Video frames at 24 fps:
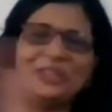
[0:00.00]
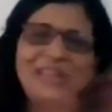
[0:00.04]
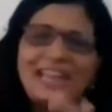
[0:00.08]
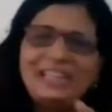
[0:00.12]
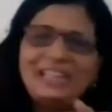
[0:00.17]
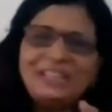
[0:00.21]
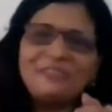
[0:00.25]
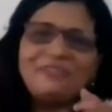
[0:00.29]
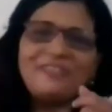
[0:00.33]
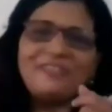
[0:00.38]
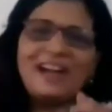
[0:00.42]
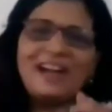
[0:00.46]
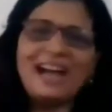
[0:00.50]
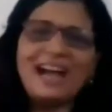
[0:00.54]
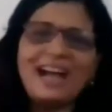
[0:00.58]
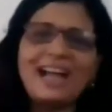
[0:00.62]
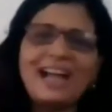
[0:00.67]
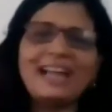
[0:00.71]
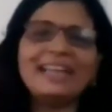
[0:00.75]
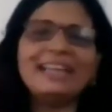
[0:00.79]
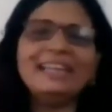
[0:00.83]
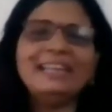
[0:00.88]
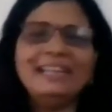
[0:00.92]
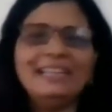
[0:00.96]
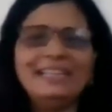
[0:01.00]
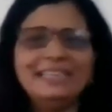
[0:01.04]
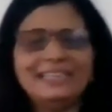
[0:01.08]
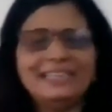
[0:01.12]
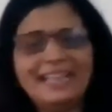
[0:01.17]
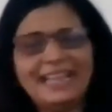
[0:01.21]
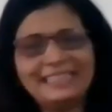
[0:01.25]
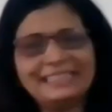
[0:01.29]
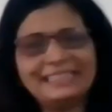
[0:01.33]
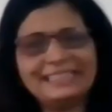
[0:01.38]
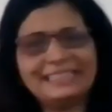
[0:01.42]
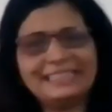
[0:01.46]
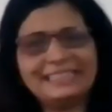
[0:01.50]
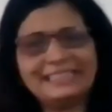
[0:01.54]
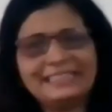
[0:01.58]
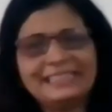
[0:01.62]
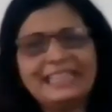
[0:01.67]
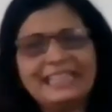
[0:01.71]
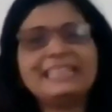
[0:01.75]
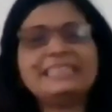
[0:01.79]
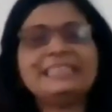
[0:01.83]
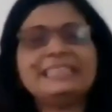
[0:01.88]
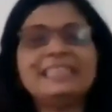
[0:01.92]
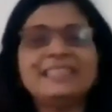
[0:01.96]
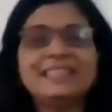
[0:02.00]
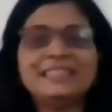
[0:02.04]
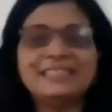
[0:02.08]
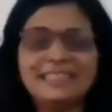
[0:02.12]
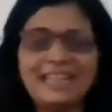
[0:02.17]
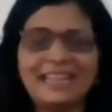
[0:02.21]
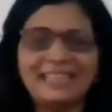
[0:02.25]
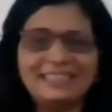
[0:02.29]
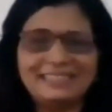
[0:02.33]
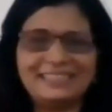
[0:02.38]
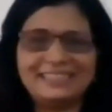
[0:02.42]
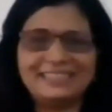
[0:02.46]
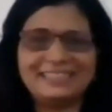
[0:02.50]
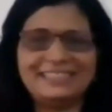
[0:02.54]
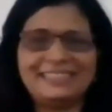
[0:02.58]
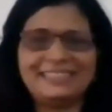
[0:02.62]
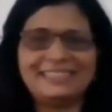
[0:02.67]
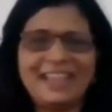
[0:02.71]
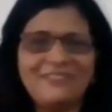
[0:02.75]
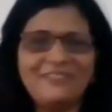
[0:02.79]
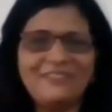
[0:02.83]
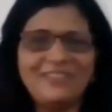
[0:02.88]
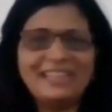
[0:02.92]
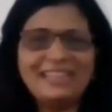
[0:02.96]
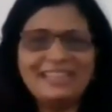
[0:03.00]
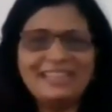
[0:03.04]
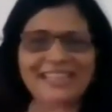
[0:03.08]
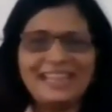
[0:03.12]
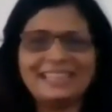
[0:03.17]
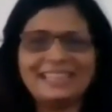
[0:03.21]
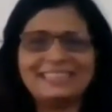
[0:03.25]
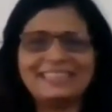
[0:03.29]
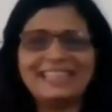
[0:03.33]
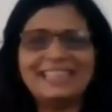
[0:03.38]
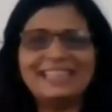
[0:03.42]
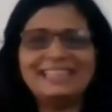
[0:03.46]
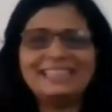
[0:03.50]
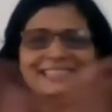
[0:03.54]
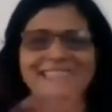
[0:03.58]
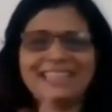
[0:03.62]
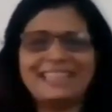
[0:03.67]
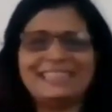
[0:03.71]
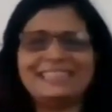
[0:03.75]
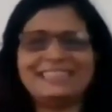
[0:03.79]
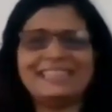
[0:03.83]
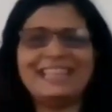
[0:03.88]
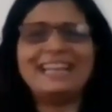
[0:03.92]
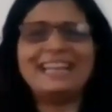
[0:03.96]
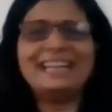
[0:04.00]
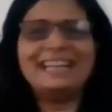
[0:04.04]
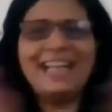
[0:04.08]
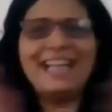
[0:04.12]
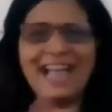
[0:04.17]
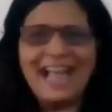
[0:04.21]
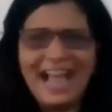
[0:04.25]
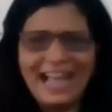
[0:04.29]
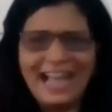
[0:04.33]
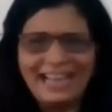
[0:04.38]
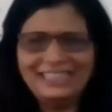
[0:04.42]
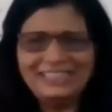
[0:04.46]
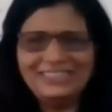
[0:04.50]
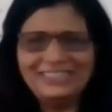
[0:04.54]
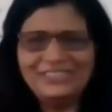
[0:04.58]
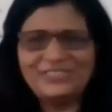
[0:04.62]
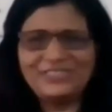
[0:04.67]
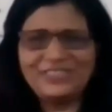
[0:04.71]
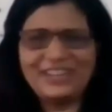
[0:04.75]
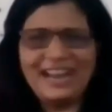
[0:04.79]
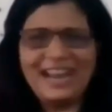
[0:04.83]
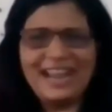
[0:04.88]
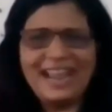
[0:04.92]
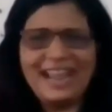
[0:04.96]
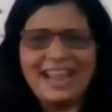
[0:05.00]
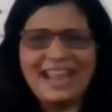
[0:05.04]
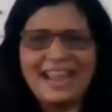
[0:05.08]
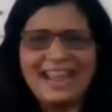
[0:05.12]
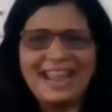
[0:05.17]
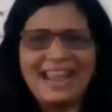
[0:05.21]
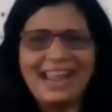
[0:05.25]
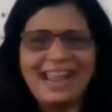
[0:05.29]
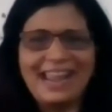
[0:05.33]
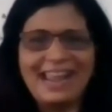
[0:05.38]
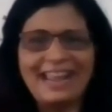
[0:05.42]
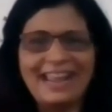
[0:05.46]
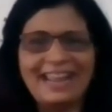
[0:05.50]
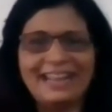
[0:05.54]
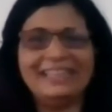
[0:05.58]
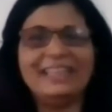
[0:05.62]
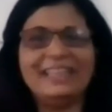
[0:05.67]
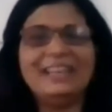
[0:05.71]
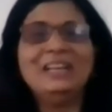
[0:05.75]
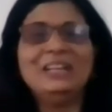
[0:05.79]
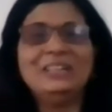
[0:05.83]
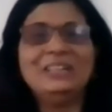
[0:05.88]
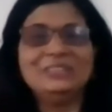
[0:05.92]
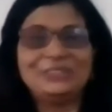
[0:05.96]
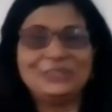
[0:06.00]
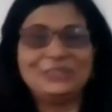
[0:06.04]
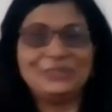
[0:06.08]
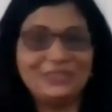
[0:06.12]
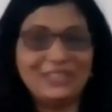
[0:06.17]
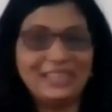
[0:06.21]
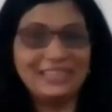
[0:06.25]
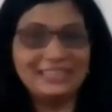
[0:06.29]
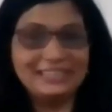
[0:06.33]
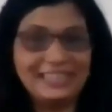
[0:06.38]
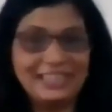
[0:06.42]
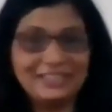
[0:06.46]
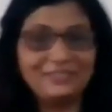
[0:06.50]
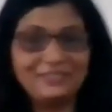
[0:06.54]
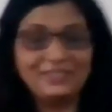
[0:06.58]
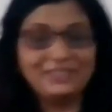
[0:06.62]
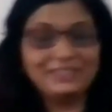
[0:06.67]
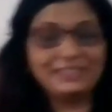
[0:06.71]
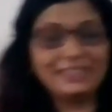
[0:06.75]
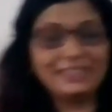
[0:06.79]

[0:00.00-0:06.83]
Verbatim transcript: 95, 96, 97, 98, 99, 100. So we are done with